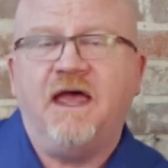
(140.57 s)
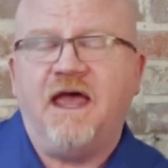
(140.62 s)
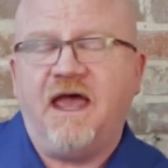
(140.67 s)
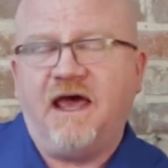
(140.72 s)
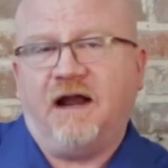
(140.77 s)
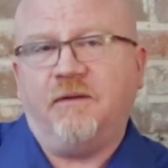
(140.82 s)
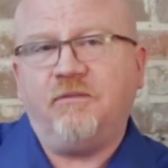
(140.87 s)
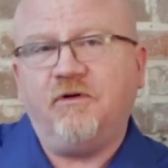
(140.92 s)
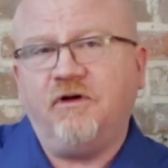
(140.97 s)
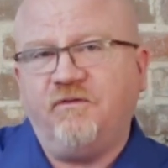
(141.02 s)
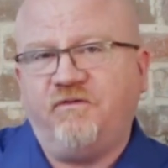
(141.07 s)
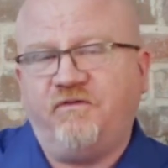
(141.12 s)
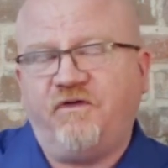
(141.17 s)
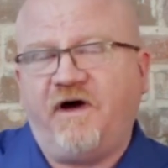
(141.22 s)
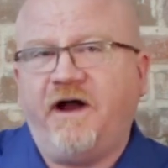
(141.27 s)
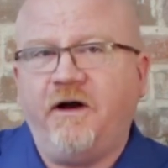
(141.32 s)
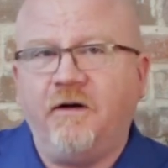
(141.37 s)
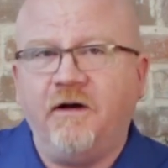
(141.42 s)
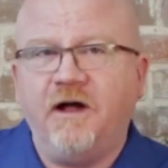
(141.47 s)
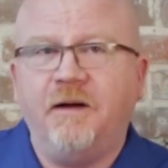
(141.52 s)
And I'm going to
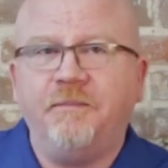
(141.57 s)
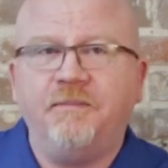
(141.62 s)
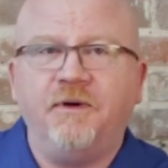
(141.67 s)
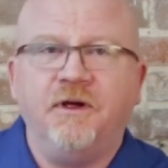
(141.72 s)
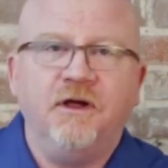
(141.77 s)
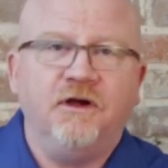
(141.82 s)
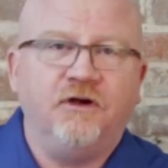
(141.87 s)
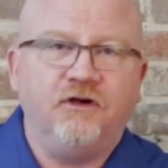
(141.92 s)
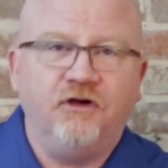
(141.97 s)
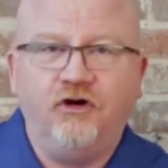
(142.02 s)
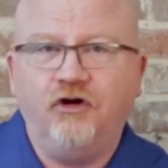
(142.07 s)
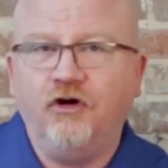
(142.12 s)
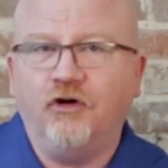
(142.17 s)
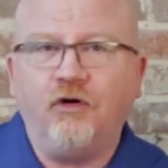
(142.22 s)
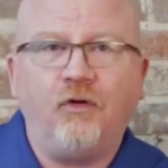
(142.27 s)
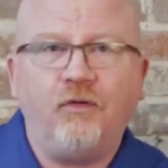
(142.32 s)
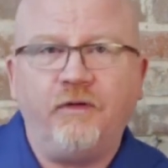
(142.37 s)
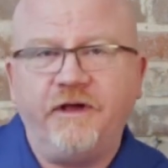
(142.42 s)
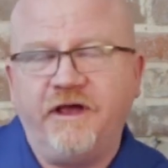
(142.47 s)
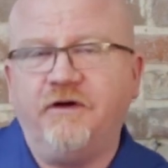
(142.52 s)
fire up good
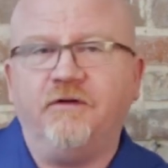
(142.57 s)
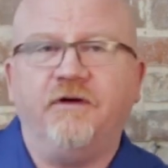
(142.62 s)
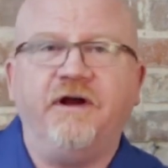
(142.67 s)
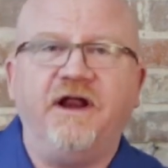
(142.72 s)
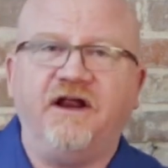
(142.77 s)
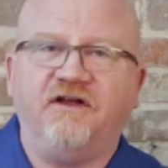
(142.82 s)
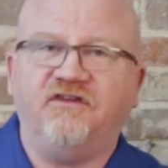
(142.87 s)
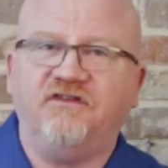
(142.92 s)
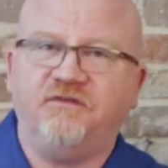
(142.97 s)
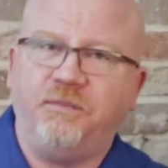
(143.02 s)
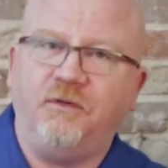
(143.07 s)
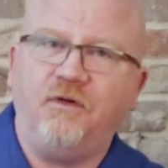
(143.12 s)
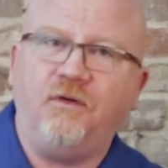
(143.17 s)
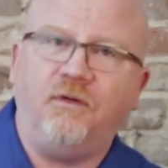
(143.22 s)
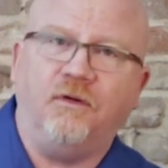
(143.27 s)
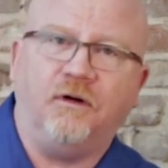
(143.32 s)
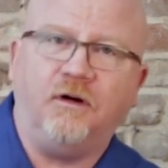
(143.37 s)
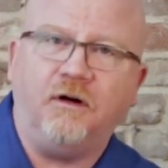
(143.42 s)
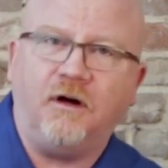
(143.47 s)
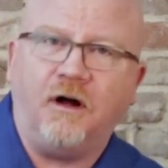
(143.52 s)
old Internet
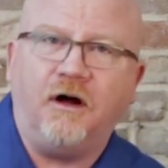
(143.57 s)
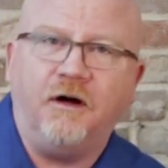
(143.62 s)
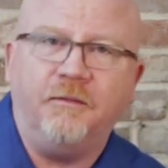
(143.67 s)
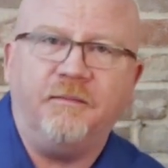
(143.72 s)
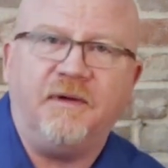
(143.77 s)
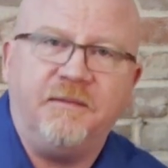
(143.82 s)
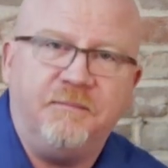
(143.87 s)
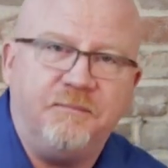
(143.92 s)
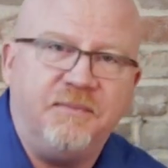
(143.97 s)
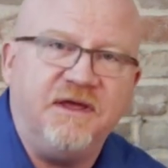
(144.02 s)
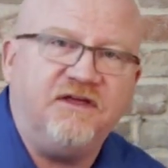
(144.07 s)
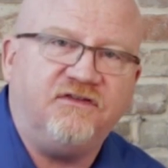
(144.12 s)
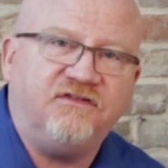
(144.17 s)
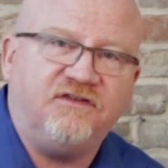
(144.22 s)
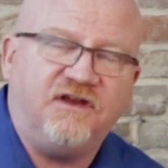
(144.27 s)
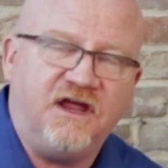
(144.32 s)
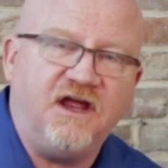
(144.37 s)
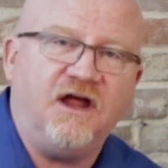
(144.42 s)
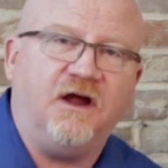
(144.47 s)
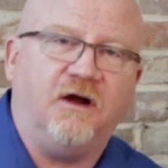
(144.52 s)
Explorer on my
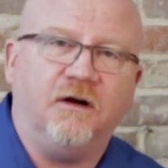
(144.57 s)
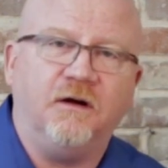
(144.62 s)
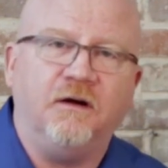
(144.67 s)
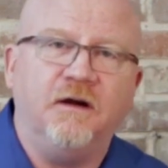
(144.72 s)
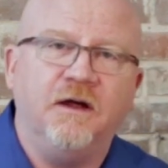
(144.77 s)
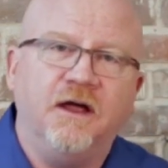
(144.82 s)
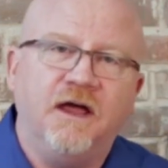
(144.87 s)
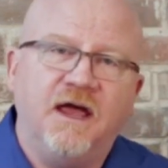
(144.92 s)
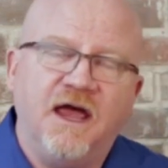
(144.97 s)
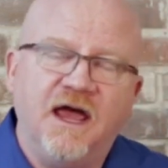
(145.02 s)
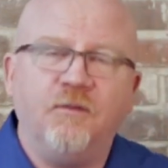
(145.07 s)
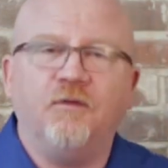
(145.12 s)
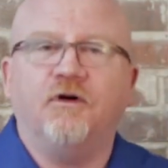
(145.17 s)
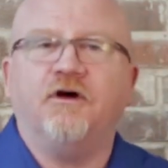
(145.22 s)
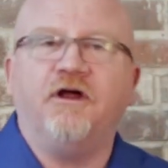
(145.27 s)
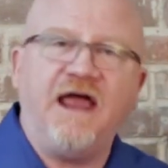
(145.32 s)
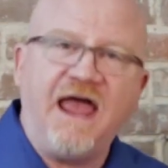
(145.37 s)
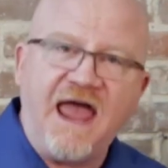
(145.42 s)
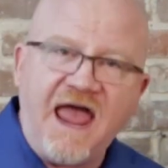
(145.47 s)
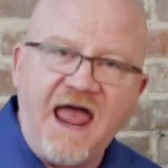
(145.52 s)
beast here, and we're
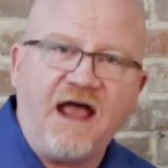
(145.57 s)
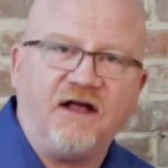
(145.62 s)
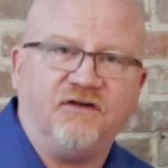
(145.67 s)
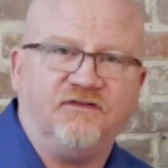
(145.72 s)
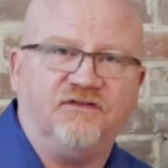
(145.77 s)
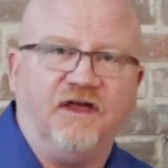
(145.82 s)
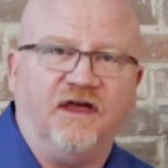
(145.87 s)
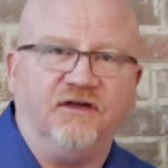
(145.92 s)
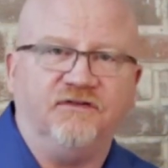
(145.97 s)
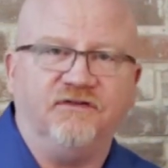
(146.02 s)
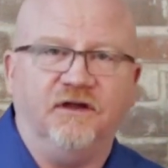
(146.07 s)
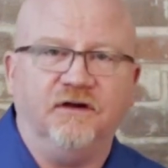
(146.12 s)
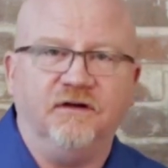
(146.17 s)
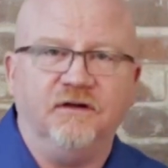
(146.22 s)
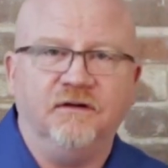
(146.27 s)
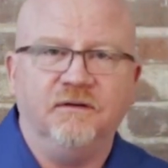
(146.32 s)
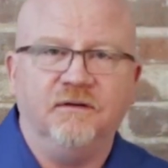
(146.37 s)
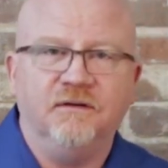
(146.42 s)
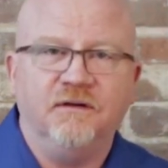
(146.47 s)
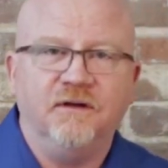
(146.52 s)
going to access it.
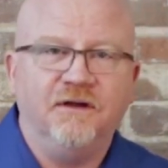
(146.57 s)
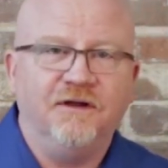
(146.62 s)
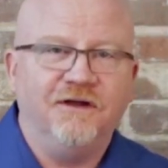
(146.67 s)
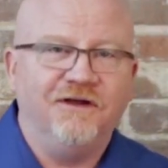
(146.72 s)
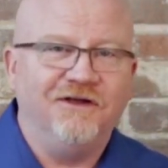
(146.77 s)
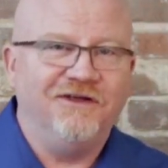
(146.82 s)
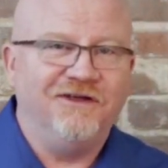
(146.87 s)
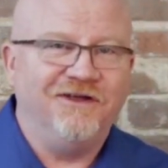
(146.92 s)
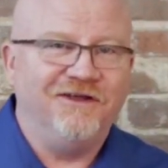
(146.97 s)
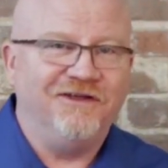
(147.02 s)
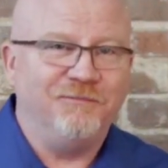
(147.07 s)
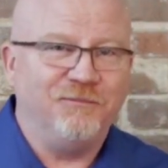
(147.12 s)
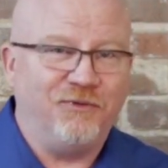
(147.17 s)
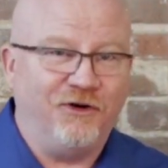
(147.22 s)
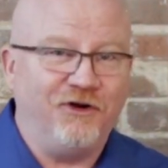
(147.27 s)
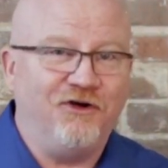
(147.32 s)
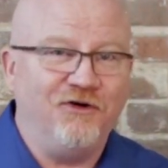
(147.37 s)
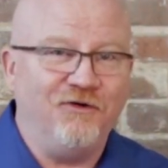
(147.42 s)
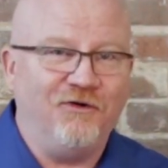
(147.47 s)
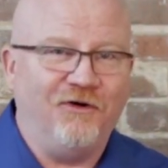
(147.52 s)

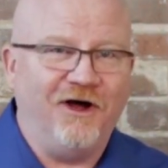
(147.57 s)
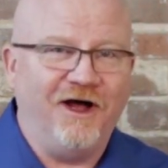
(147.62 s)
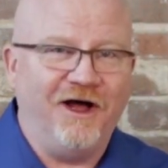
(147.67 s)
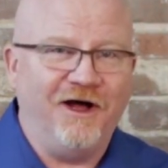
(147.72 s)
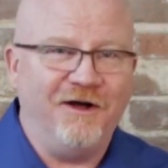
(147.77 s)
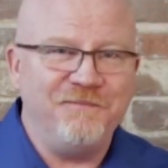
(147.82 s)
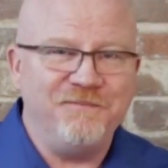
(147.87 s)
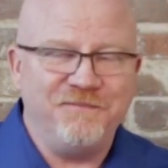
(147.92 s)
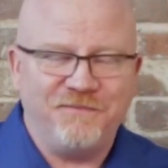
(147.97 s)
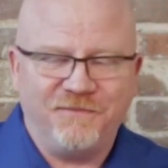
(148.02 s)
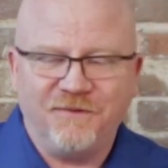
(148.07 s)
Pretty cool, huh?